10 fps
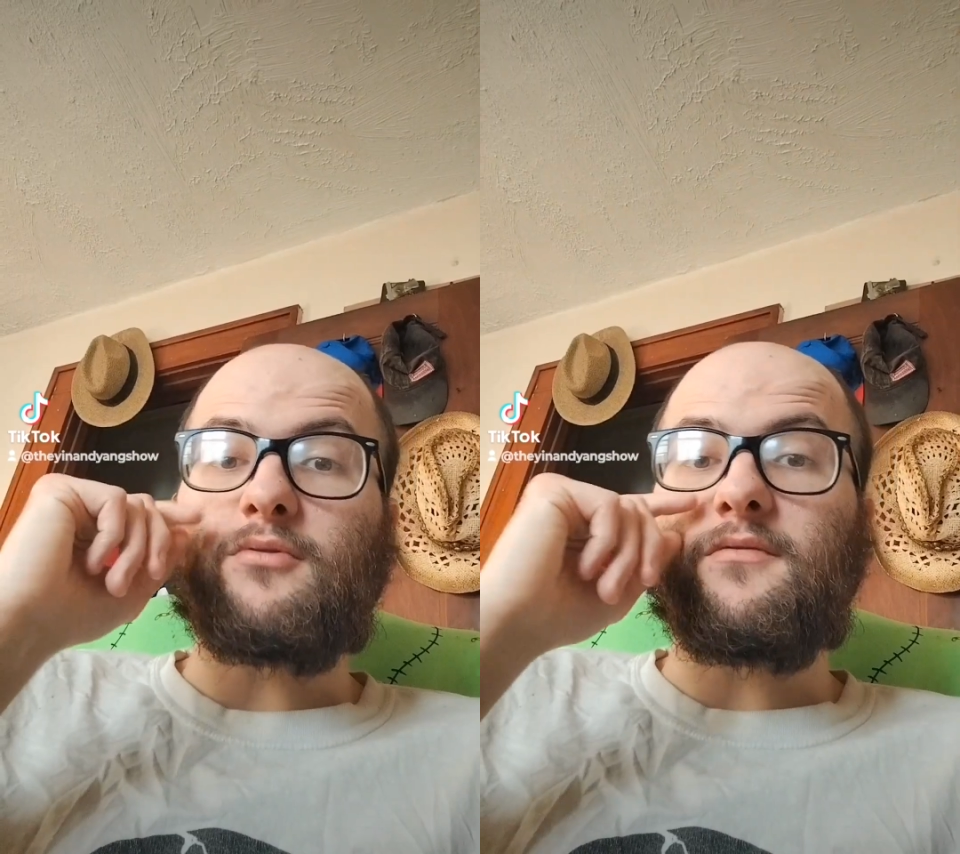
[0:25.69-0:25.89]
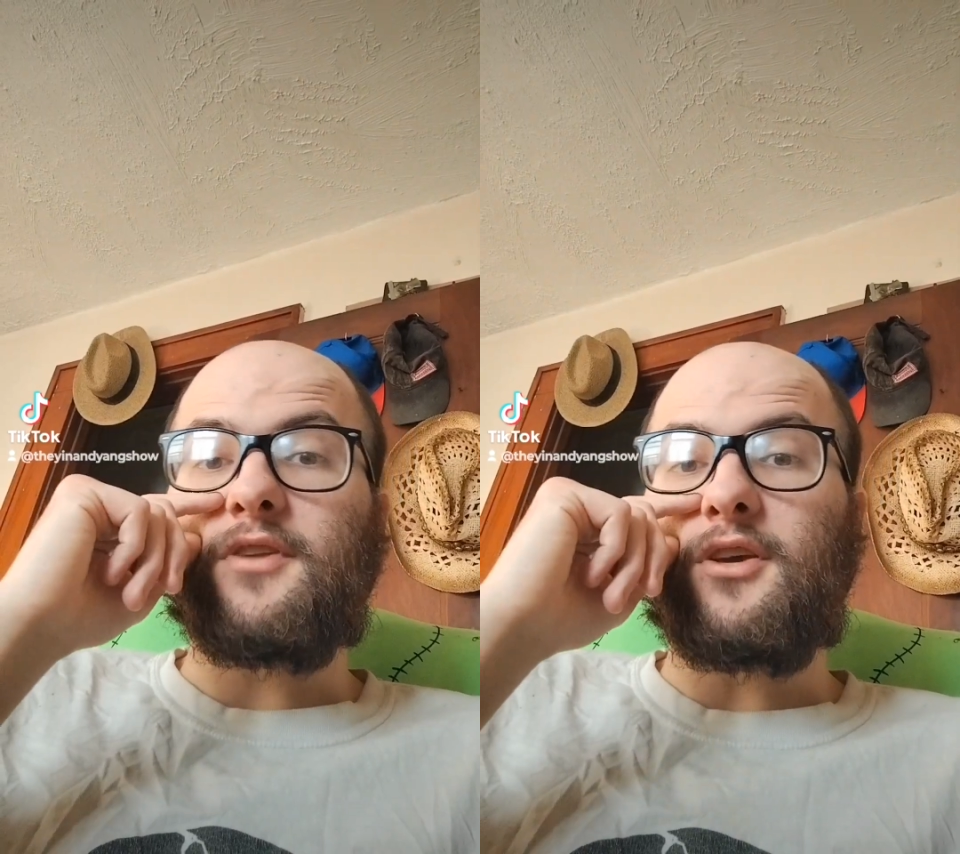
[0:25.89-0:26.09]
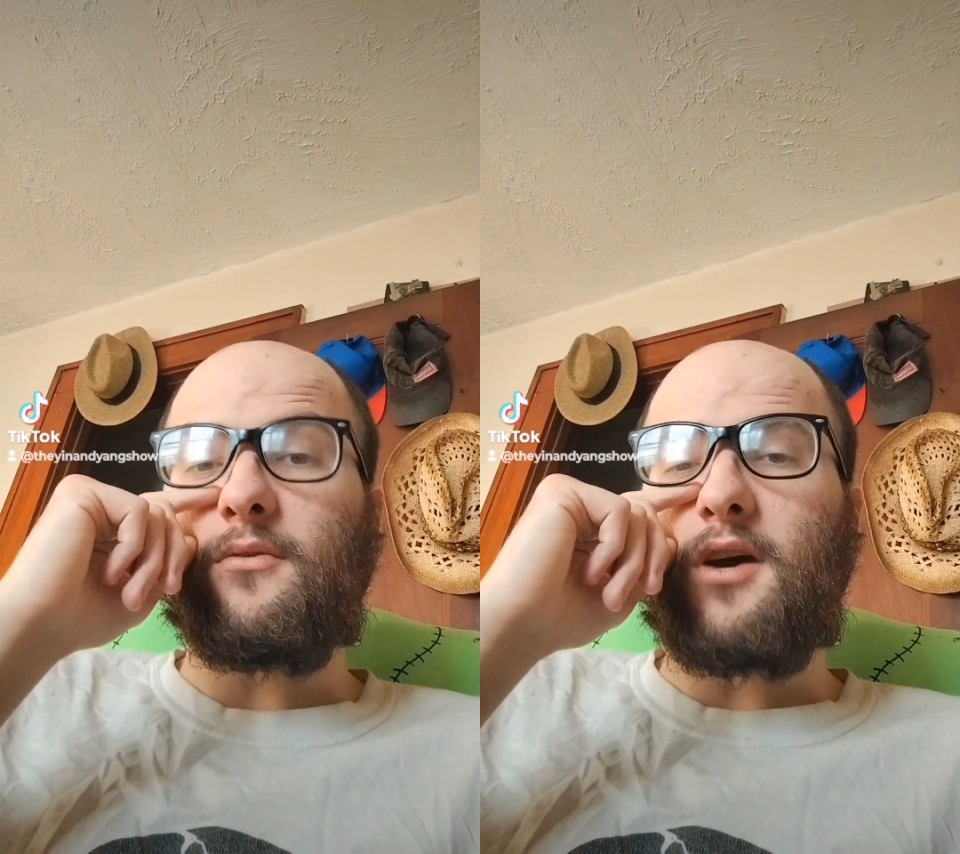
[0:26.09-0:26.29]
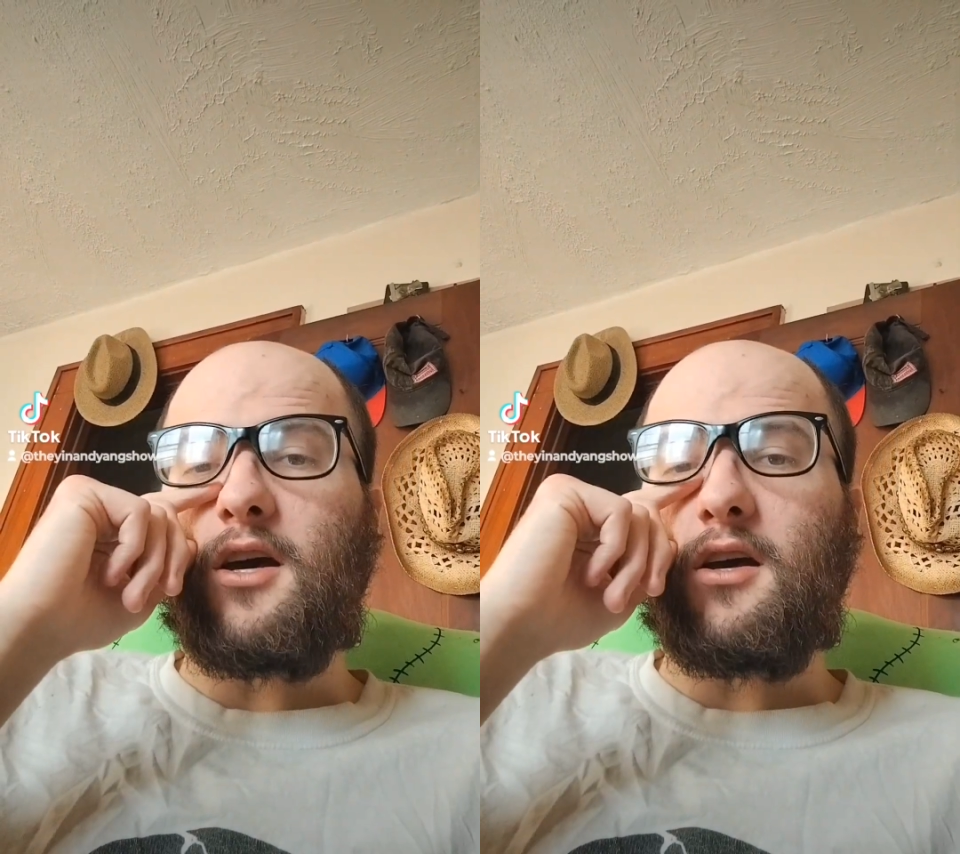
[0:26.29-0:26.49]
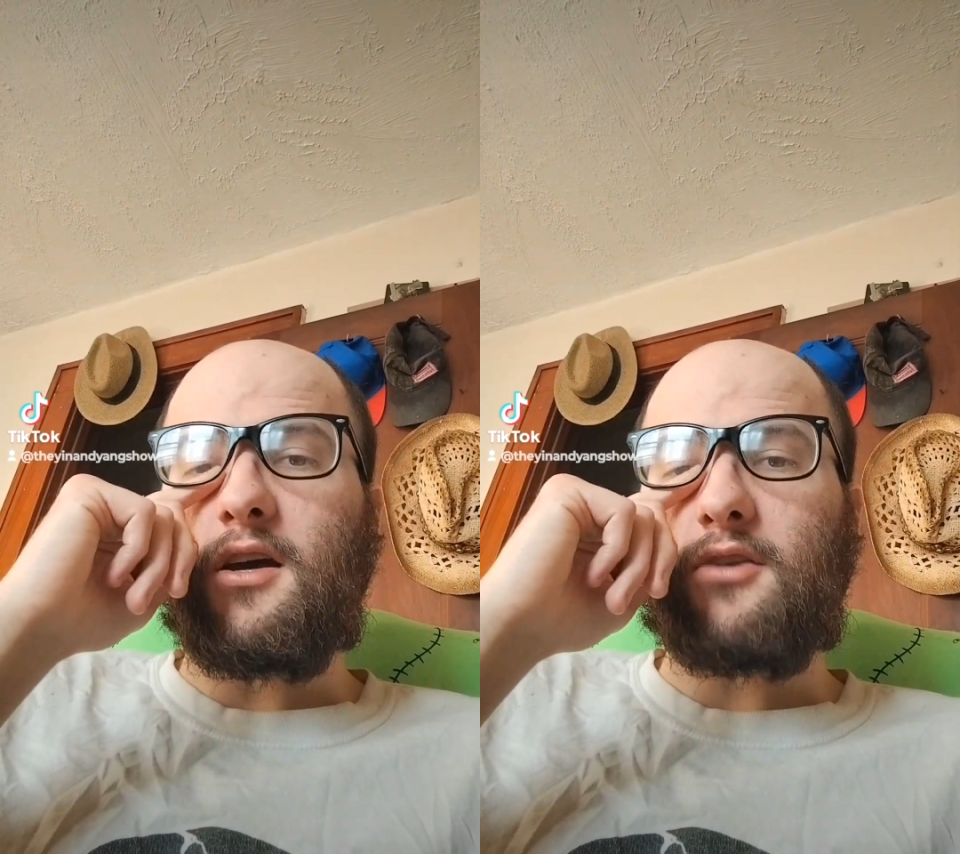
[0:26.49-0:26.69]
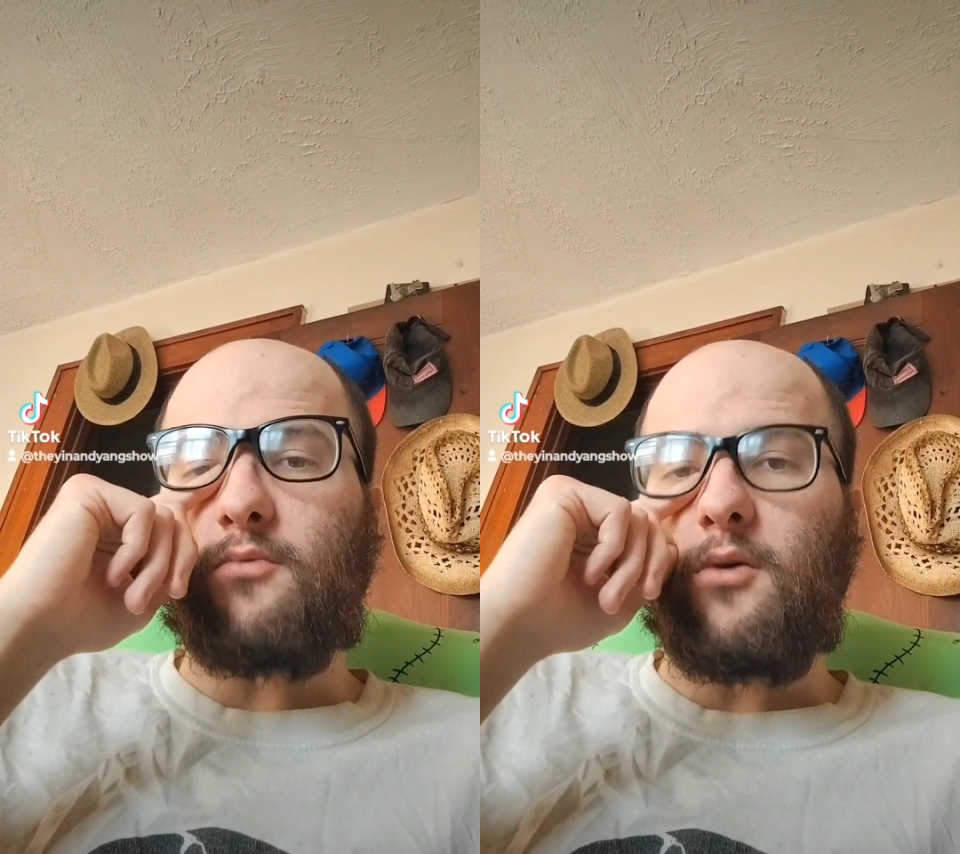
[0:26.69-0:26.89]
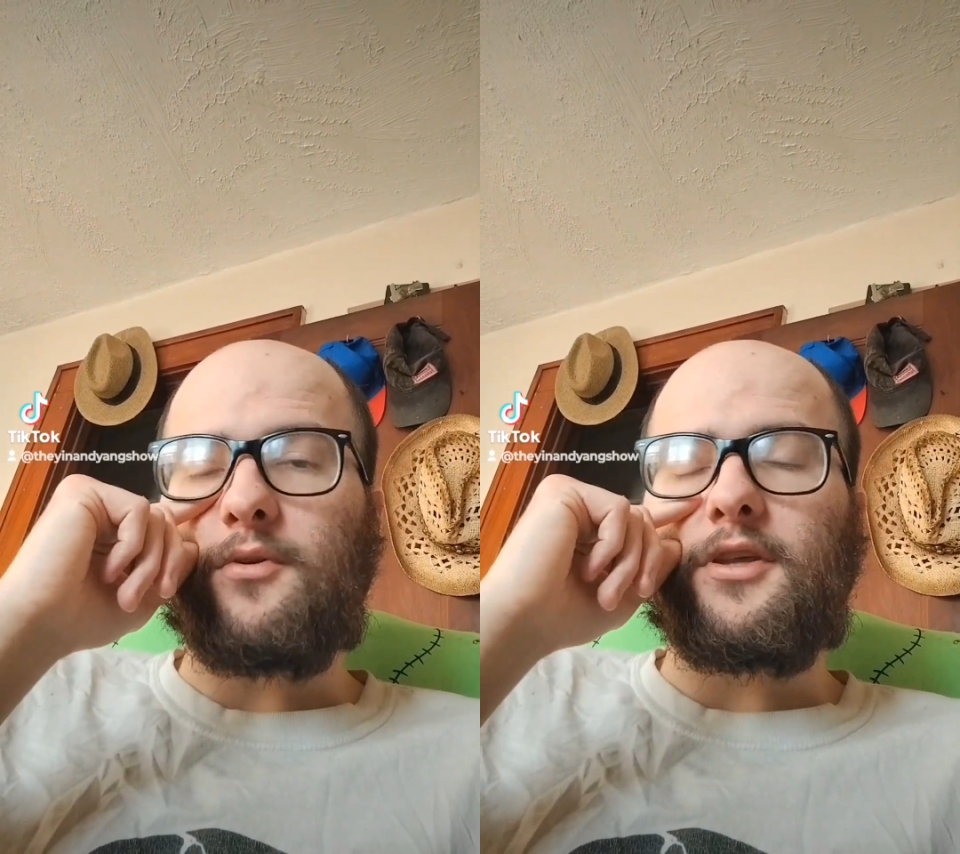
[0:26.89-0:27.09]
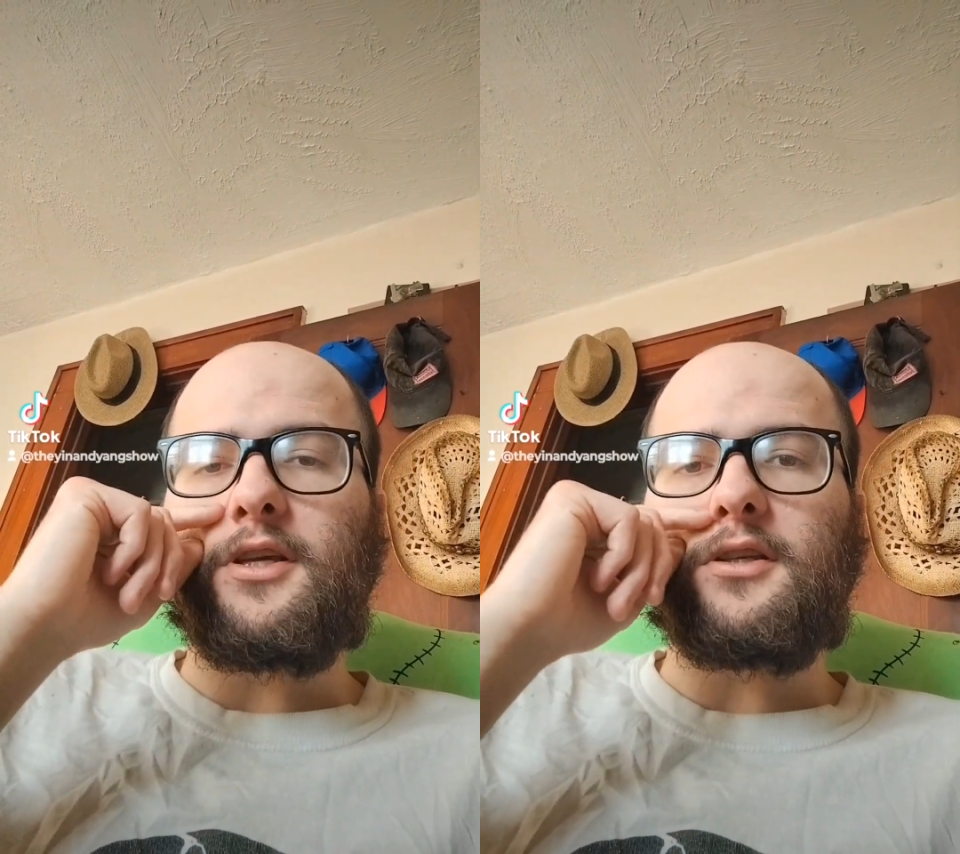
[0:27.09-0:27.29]
a video as well with
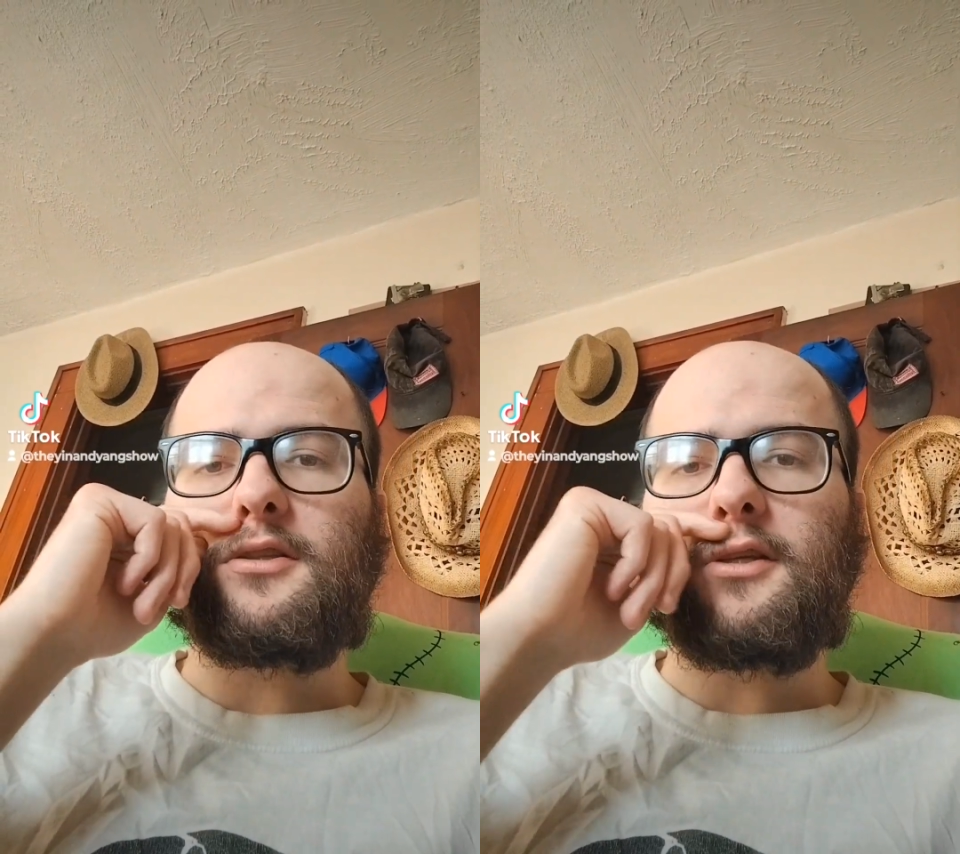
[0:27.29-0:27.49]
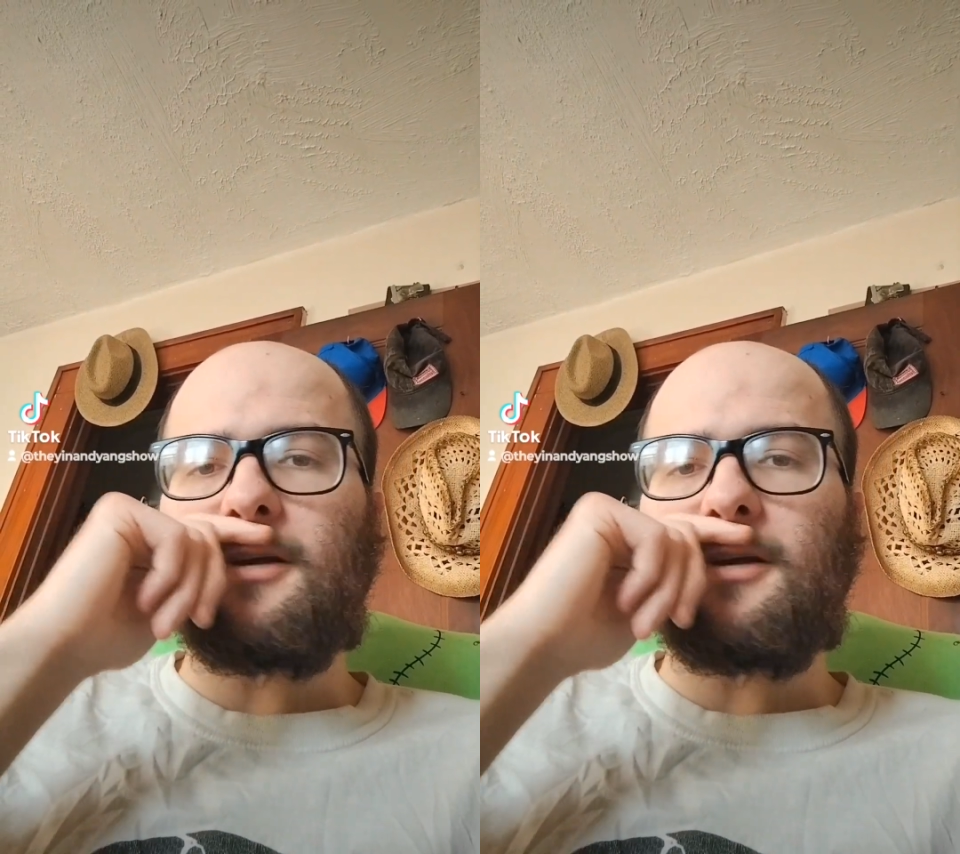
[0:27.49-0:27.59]
his,